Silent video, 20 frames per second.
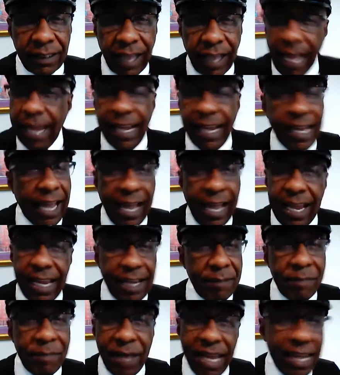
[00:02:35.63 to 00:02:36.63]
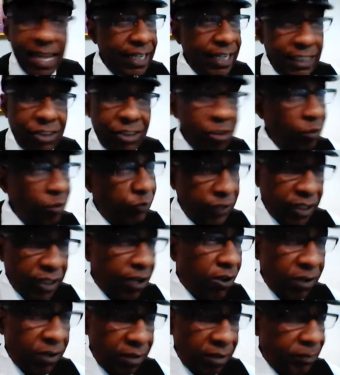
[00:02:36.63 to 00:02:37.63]
I ain't mad at you for
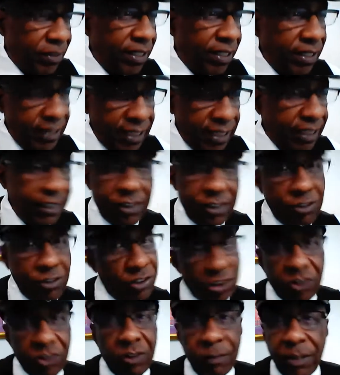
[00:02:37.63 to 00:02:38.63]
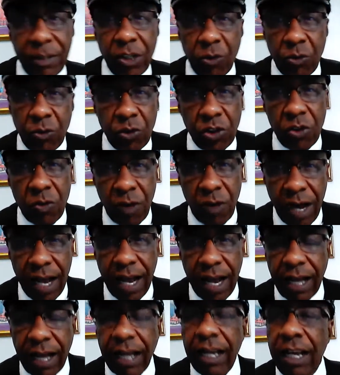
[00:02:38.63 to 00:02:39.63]
calling me a nigga. You showing me who you
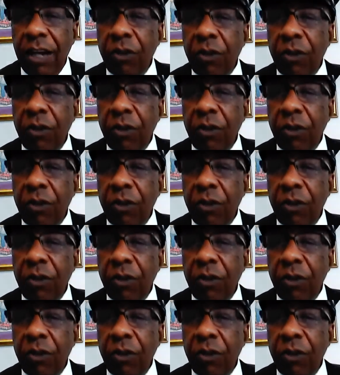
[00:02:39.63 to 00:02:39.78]
are.